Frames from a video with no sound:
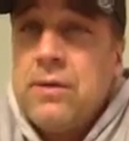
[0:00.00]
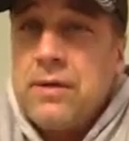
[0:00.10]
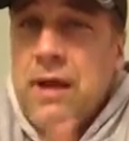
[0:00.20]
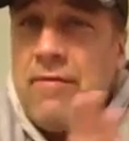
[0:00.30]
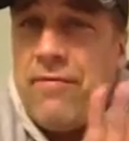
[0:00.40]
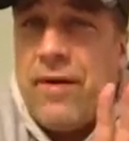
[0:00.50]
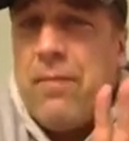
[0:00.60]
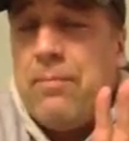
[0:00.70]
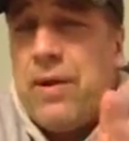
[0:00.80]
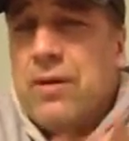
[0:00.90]
the top
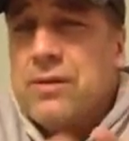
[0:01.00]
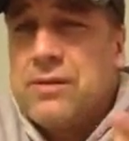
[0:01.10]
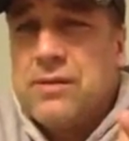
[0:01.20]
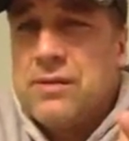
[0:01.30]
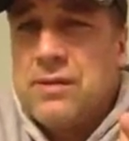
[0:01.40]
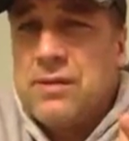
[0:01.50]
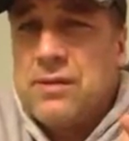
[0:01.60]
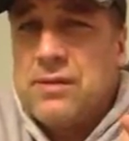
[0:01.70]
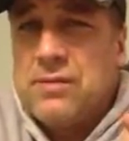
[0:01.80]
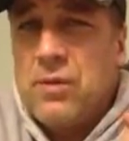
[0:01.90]
five beers
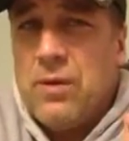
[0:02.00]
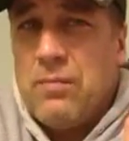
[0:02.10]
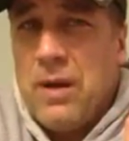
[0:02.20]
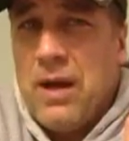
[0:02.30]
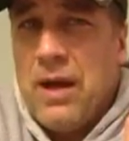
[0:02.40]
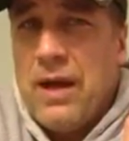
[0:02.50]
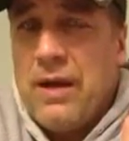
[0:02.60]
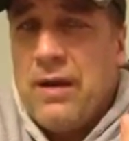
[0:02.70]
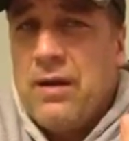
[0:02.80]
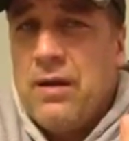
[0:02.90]
is what Bud Light,
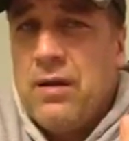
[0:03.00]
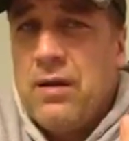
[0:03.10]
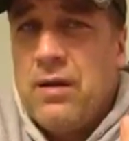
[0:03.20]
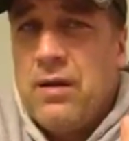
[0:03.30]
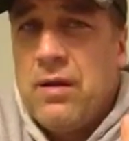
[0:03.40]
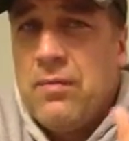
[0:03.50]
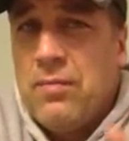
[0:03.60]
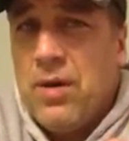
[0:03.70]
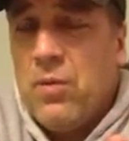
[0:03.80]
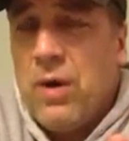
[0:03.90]

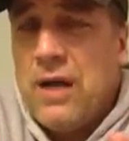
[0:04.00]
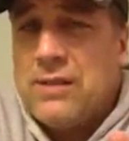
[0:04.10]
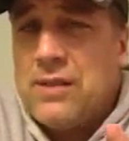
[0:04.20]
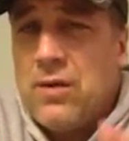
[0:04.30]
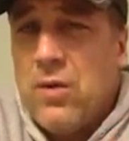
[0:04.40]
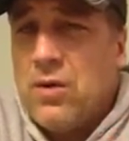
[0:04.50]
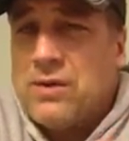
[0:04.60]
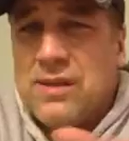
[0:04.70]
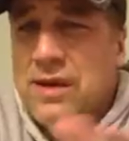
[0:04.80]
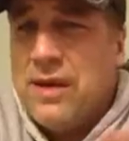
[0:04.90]
Budweiser,
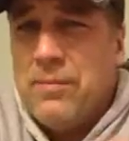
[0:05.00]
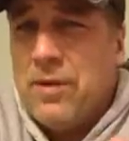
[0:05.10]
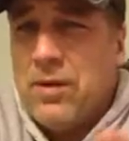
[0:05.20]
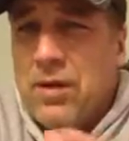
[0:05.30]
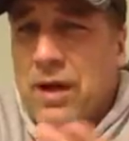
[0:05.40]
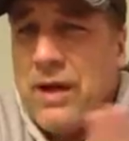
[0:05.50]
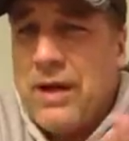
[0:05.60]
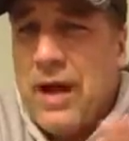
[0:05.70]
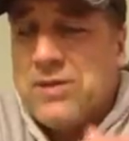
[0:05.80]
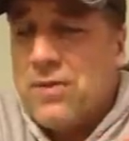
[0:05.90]
Coors Light, Miller Lite,
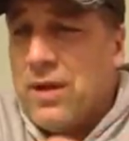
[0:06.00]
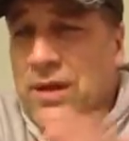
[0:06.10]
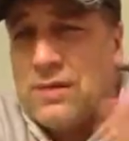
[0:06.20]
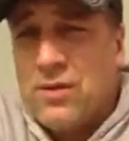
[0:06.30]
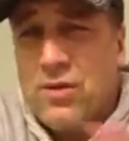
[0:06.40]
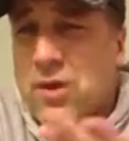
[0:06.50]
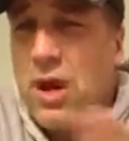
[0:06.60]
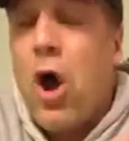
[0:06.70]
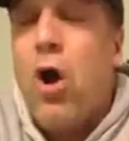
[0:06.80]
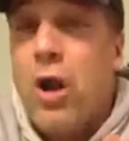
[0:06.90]
Natural Light. So those are
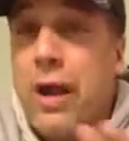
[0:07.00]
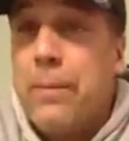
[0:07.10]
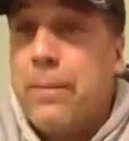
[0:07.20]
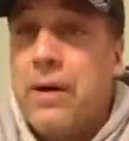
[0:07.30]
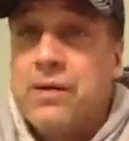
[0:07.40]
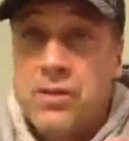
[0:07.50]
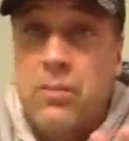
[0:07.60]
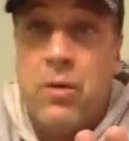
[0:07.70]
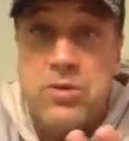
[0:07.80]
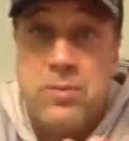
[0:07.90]
all light beers. So
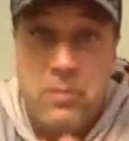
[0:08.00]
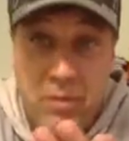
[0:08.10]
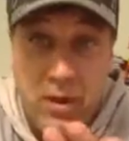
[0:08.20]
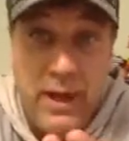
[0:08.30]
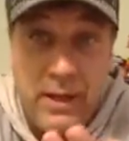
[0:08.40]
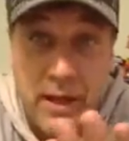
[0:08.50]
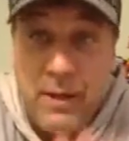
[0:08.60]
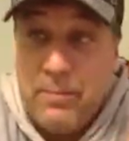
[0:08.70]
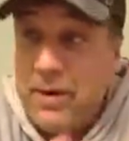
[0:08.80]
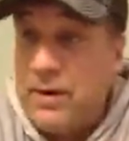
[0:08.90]
most people like
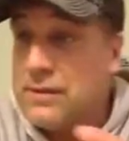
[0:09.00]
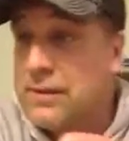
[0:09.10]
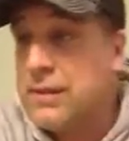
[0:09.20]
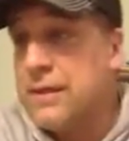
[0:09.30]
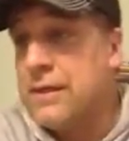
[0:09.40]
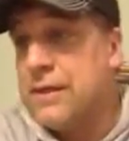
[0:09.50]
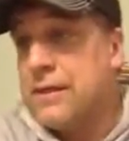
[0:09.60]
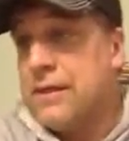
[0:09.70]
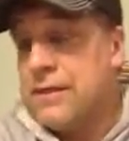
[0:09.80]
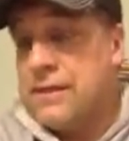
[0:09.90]
light beers.
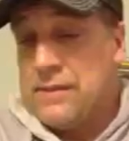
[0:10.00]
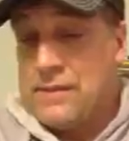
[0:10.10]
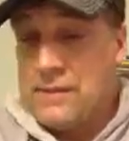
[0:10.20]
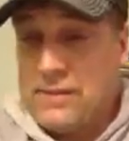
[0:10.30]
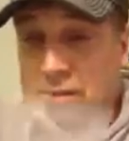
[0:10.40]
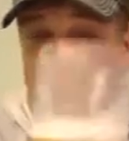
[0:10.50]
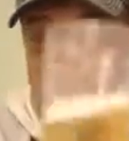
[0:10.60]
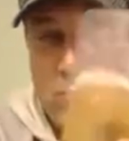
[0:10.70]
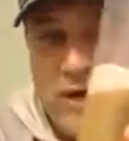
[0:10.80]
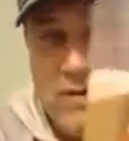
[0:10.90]
So
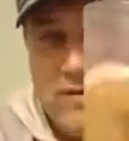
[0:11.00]
I'll rate